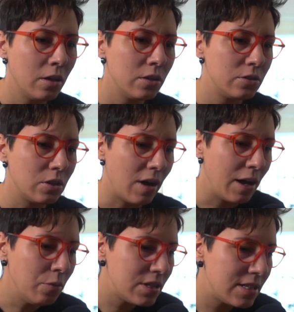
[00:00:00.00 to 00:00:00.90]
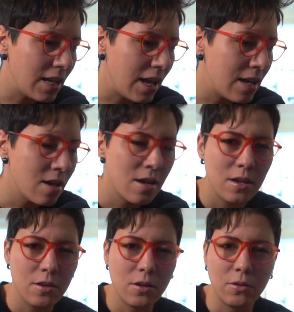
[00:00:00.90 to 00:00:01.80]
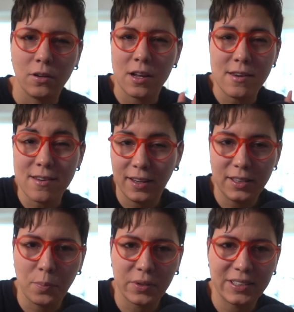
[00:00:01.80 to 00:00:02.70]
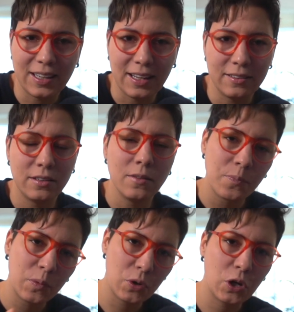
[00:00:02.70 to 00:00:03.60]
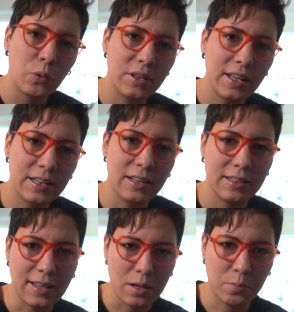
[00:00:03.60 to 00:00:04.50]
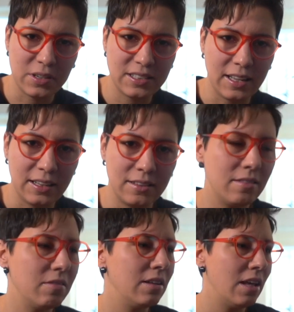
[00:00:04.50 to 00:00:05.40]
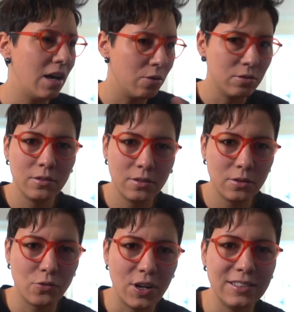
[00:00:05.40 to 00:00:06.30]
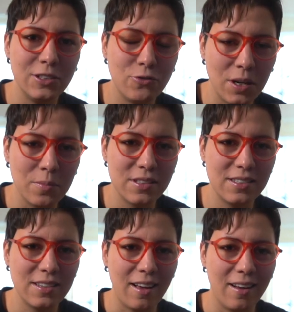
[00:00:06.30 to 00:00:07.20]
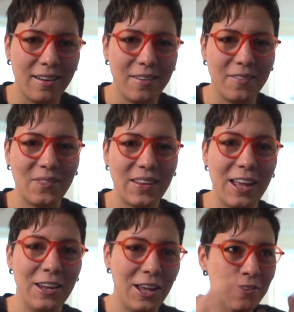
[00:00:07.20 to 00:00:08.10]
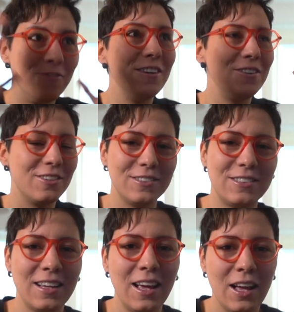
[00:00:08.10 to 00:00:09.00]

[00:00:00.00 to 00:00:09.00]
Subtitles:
So I would say, 90% work with data, 10% allow crazy dreams and visions